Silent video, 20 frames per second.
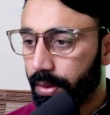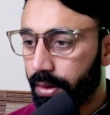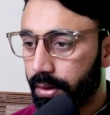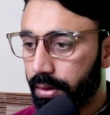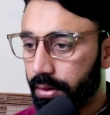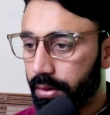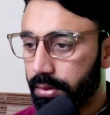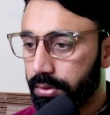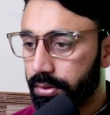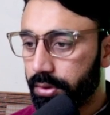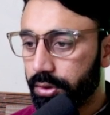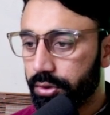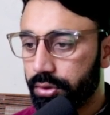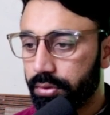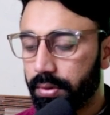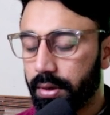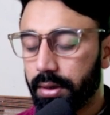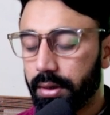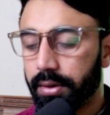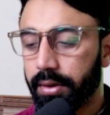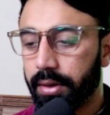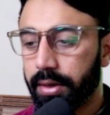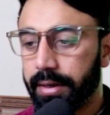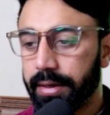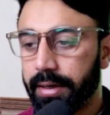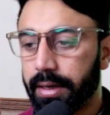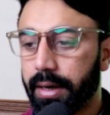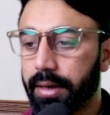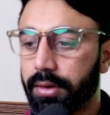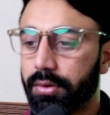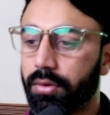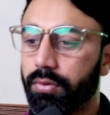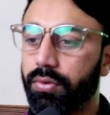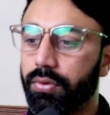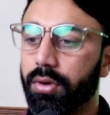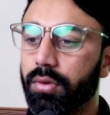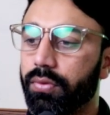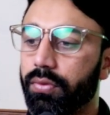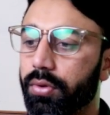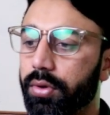301 redirect or
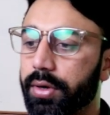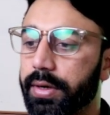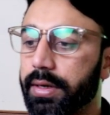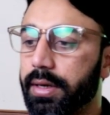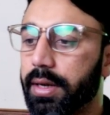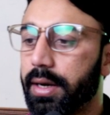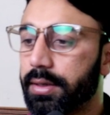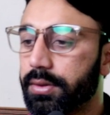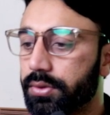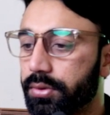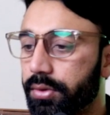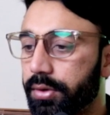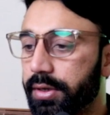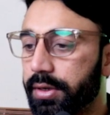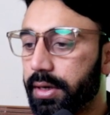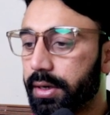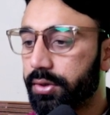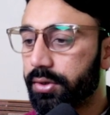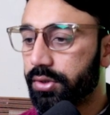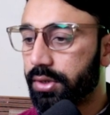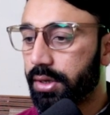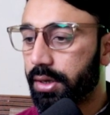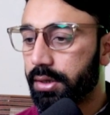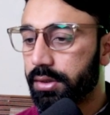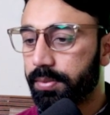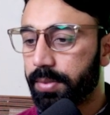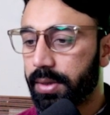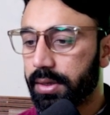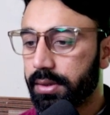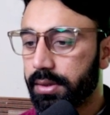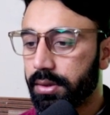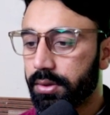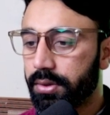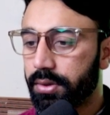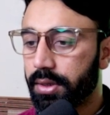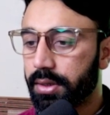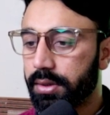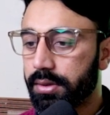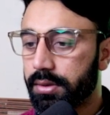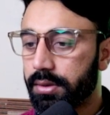404 redirect. So redirect chain is present,
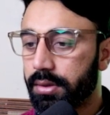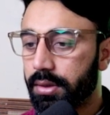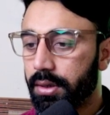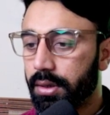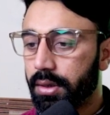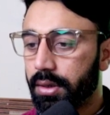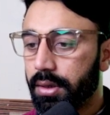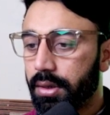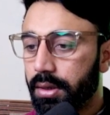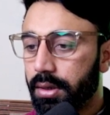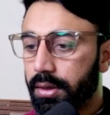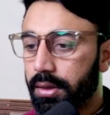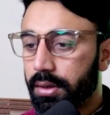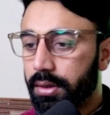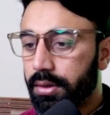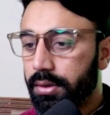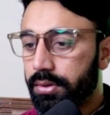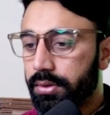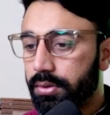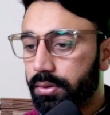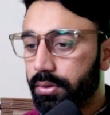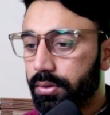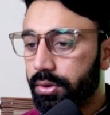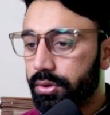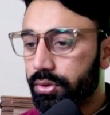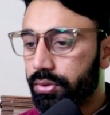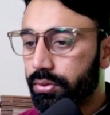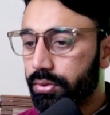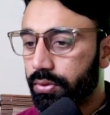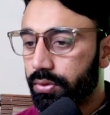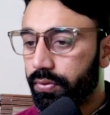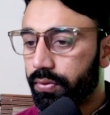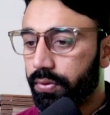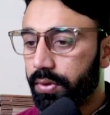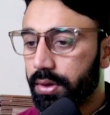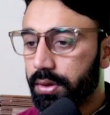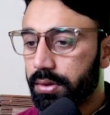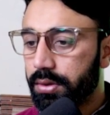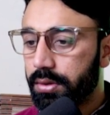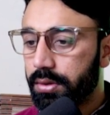yes. So issue to fix.